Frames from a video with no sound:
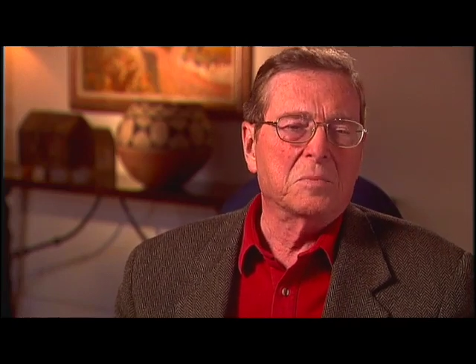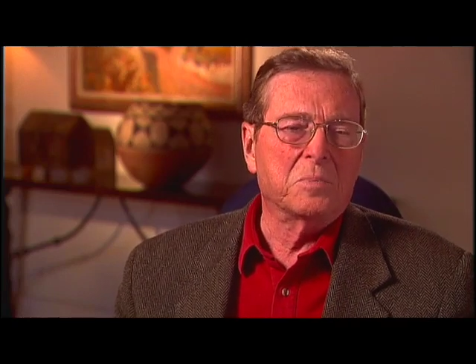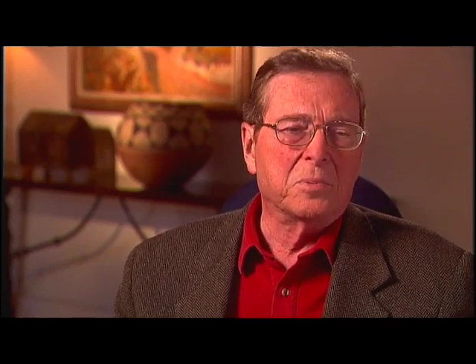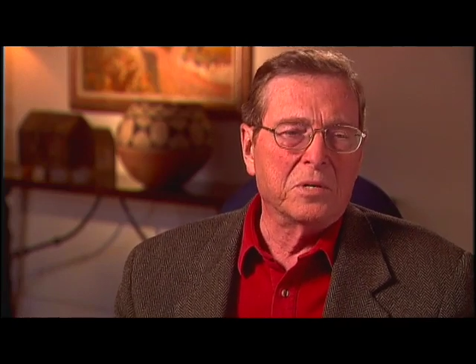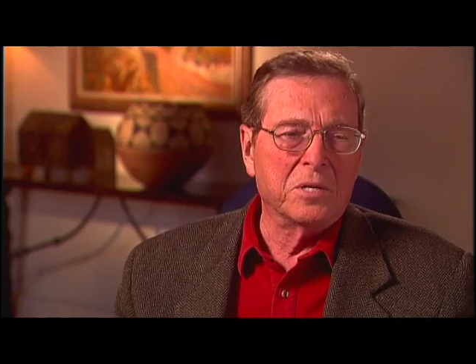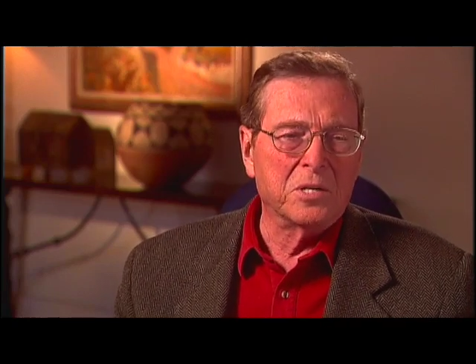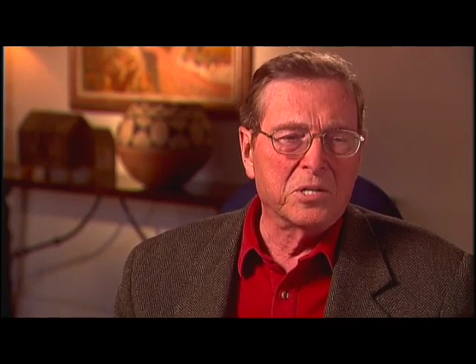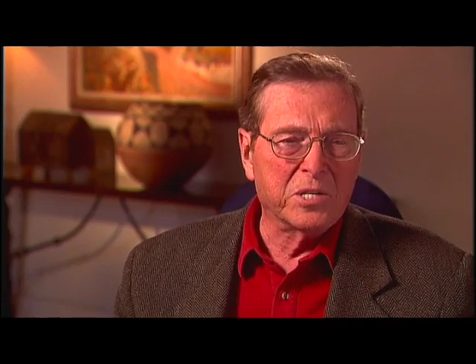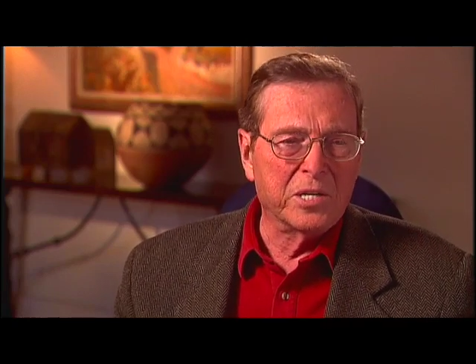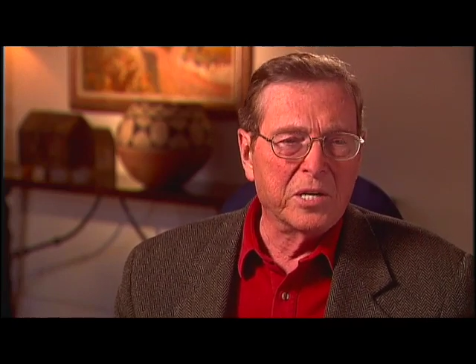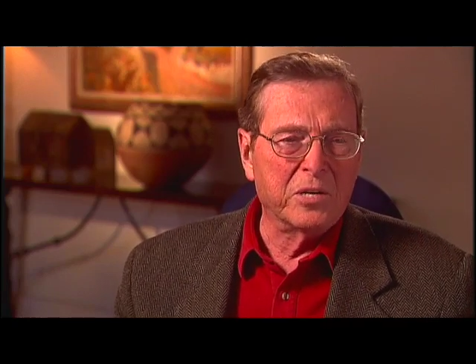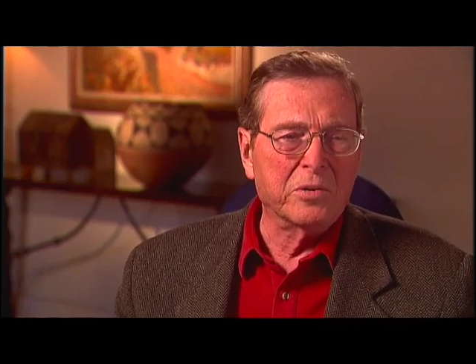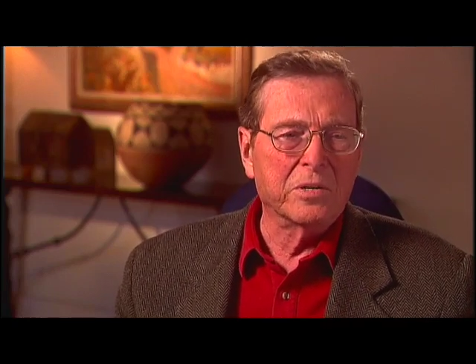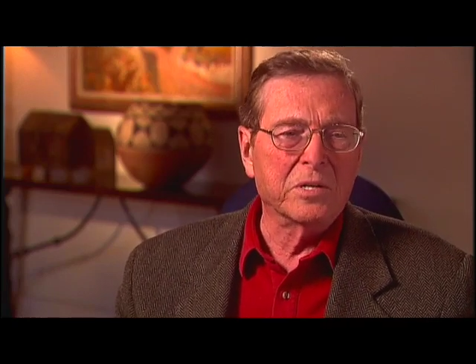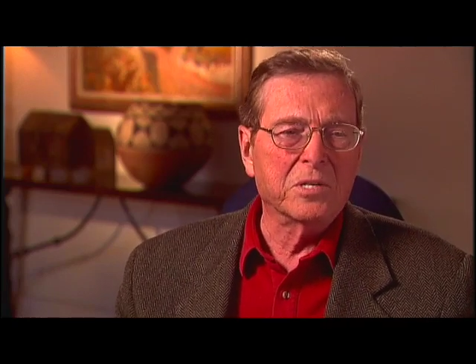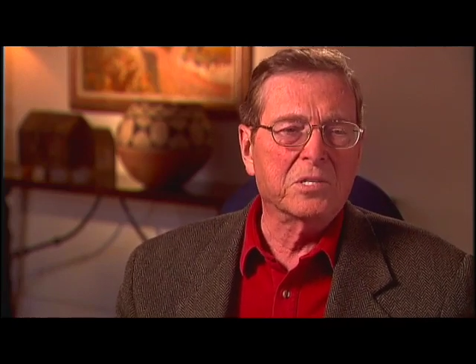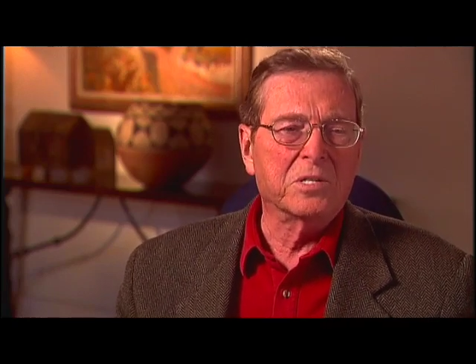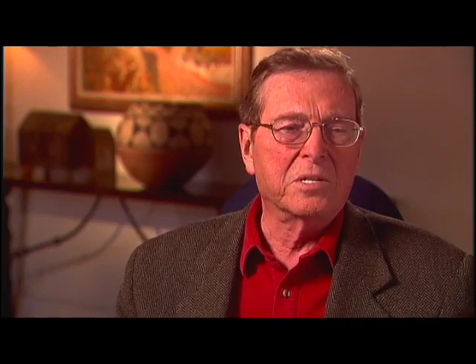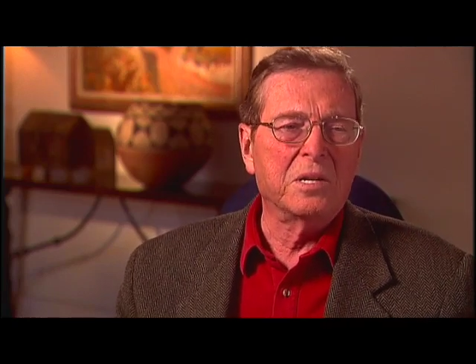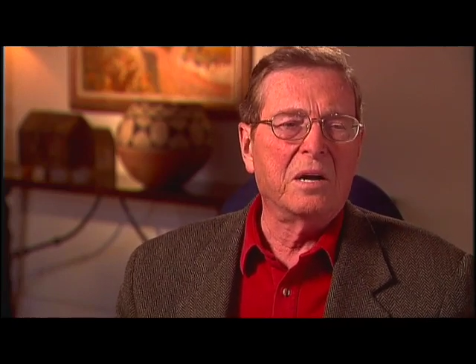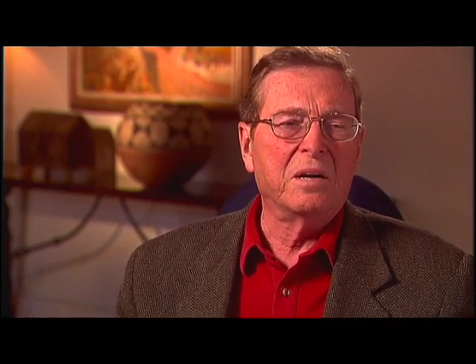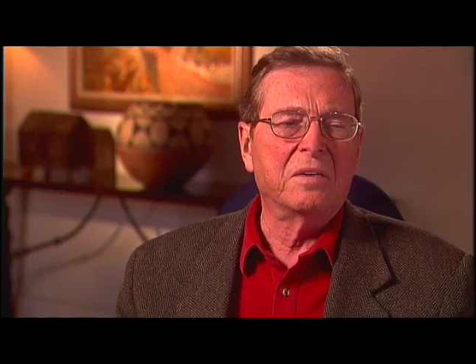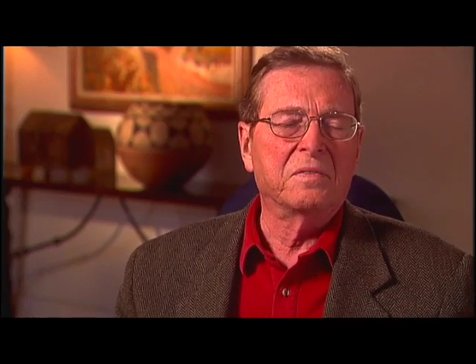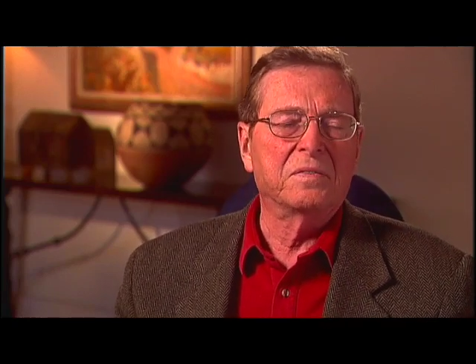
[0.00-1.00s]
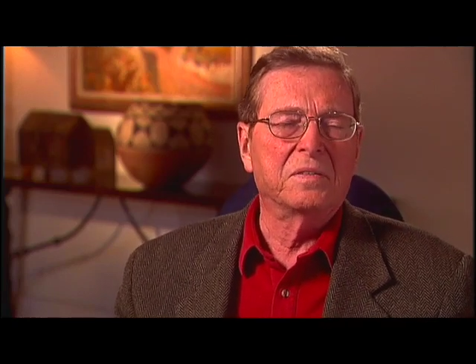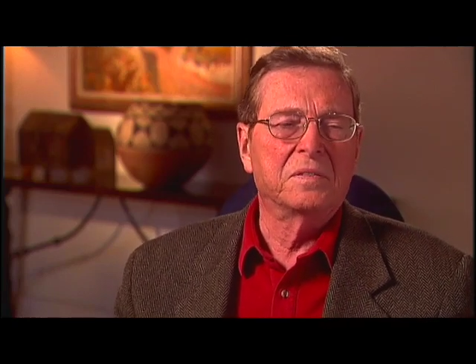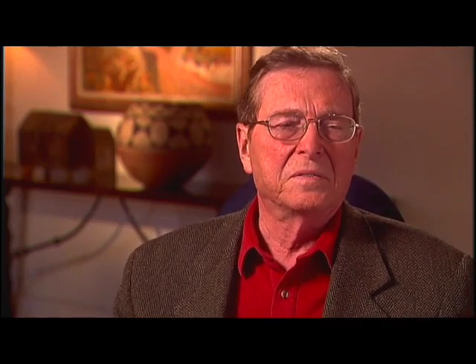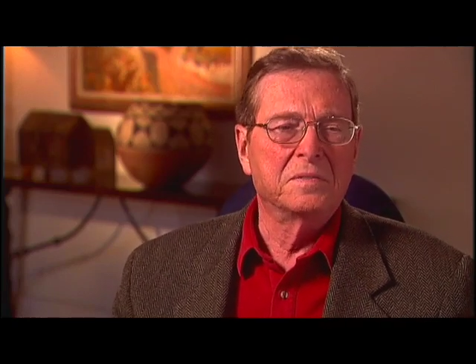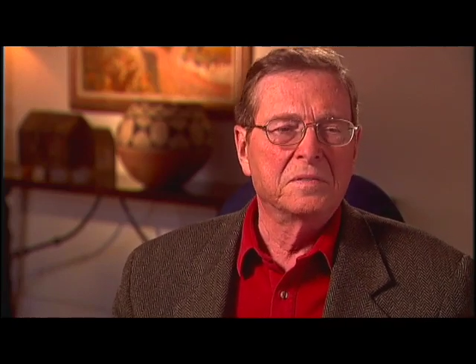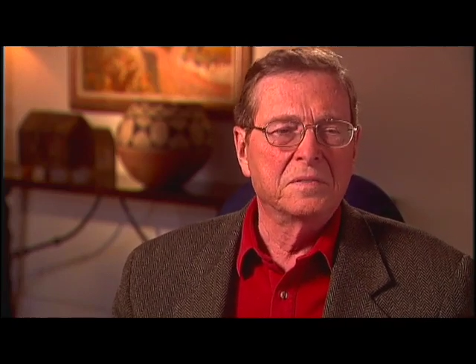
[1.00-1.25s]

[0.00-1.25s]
pretty serious stuff.